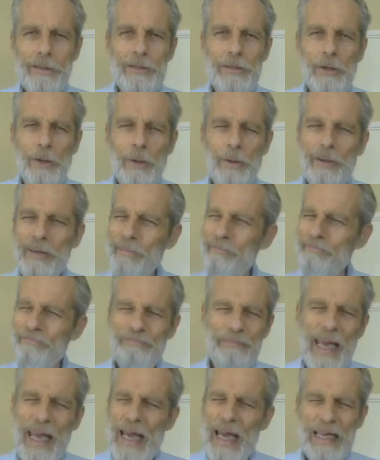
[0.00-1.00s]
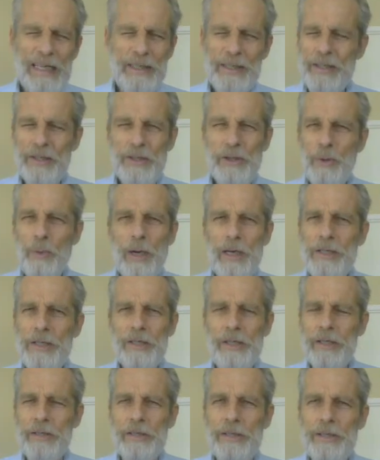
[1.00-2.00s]
So, bad
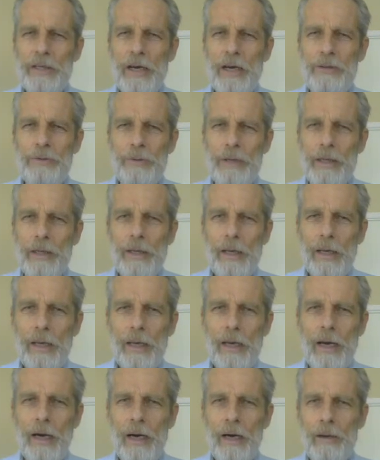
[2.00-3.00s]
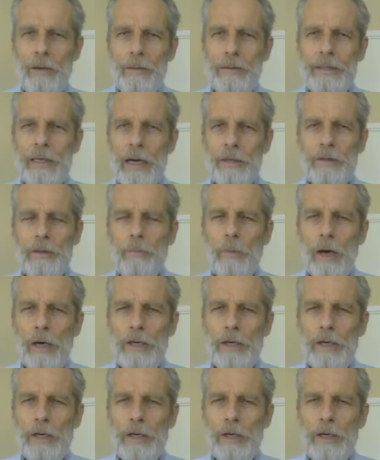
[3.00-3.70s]
situation in this country. Dr.